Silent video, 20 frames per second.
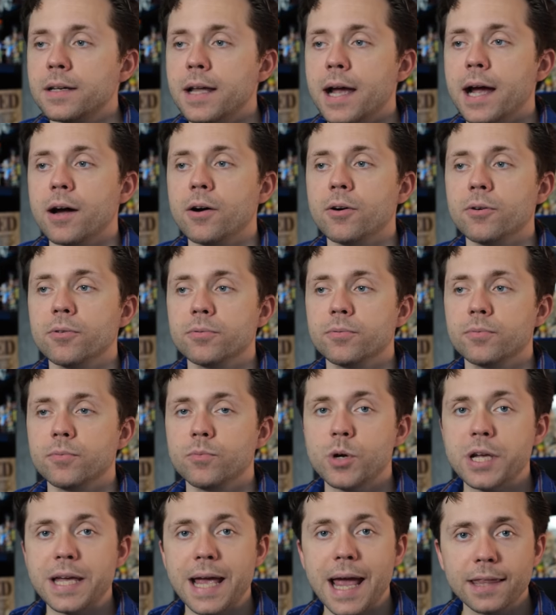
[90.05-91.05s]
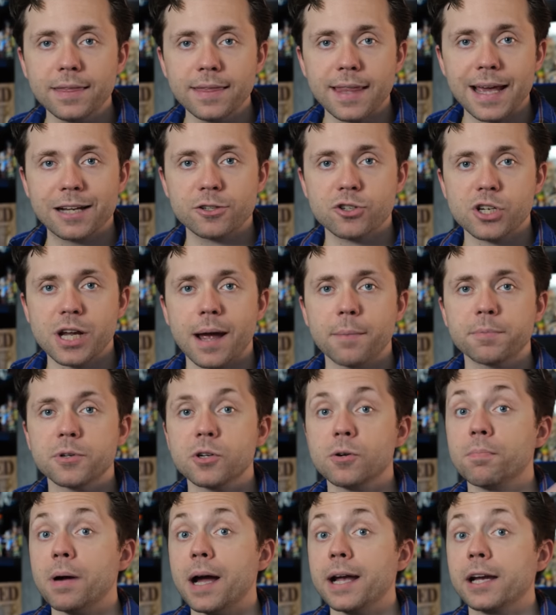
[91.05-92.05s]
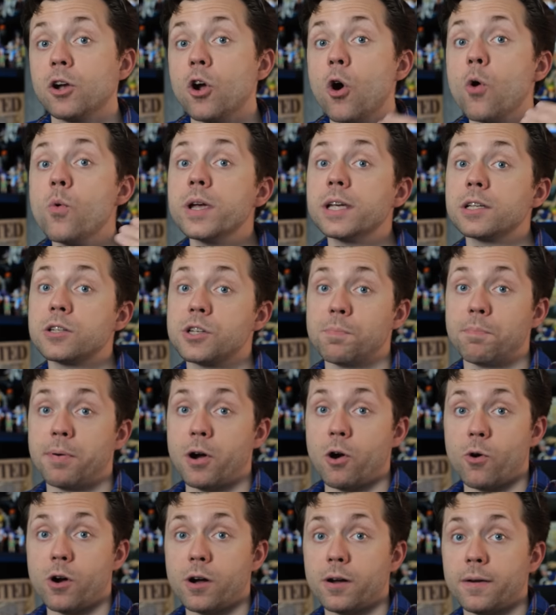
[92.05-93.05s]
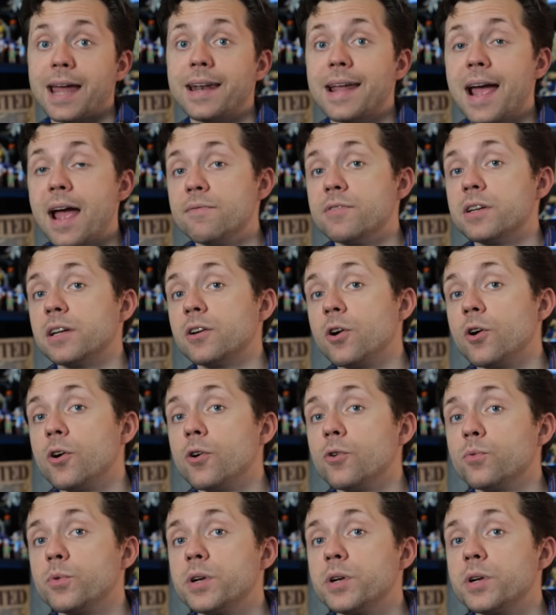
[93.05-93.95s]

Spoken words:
Now, we end that chapter by going to BOA and having her